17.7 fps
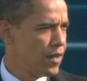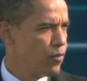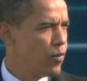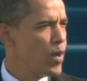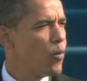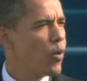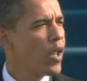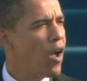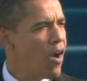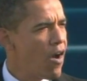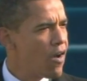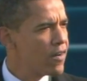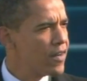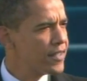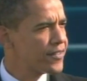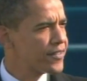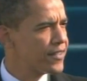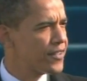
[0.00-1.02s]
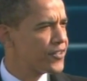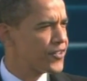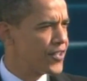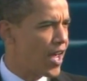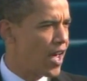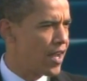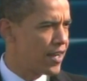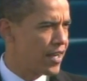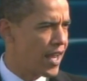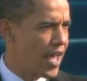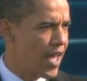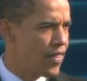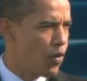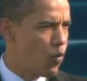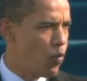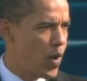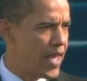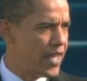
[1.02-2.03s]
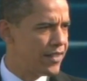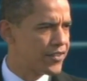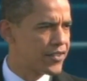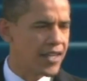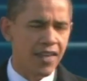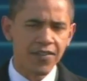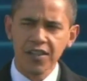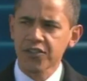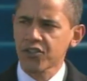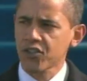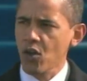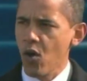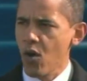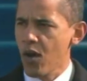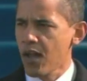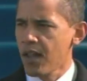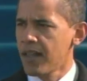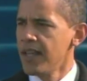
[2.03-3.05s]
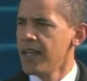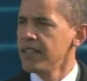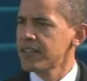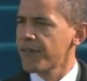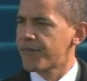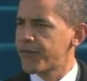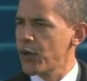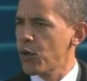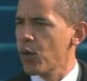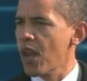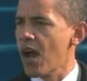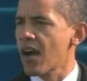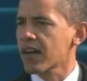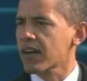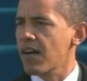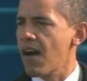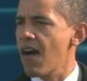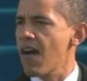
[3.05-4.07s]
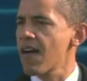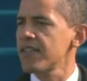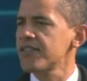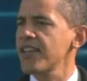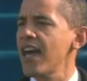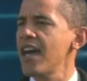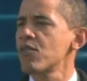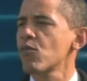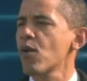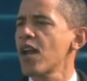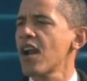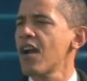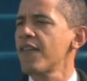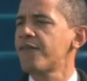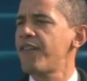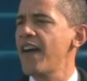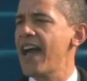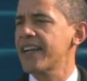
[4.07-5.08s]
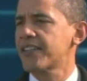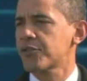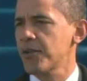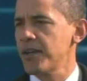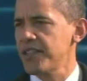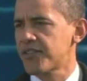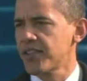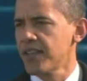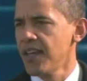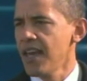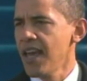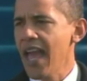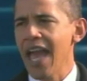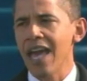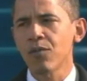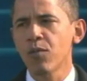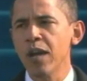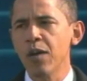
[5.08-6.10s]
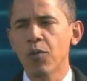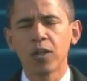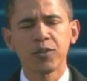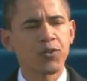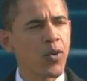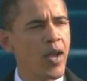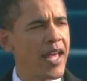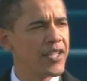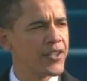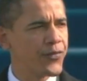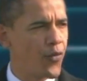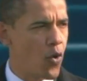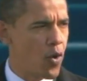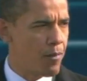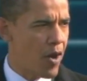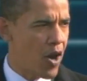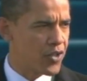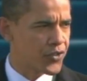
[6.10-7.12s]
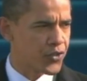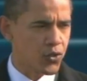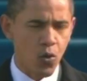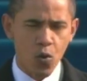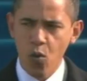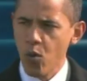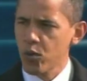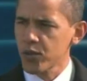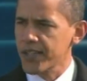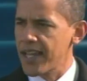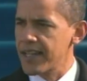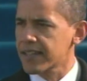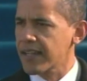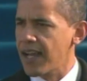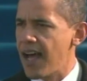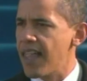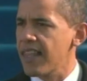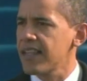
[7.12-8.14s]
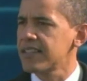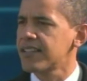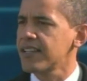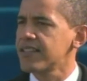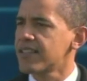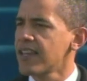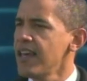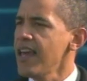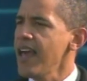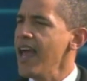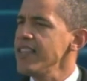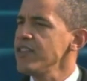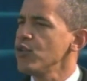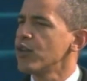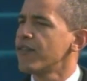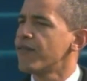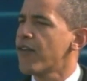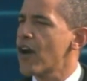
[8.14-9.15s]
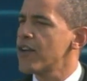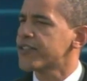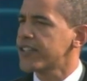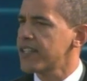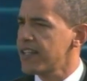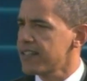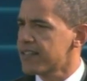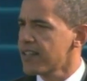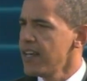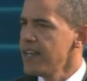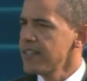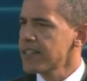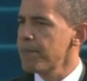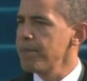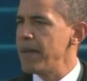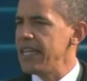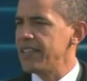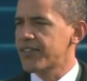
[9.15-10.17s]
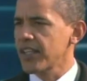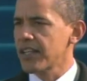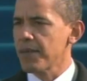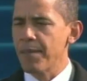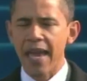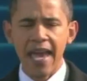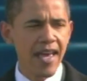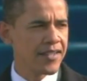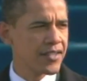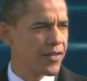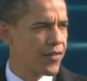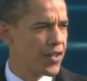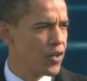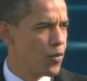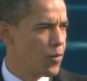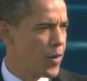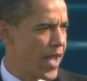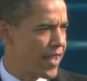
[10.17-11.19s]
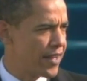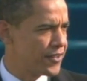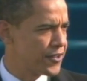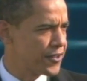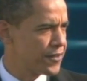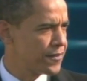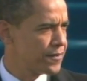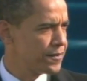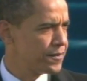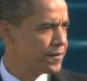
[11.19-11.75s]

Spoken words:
We will harness the sun and the winds and the soil to fuel our cars and run our factories, and we will transform our schools and colleges and universities to meet the demands of a new age.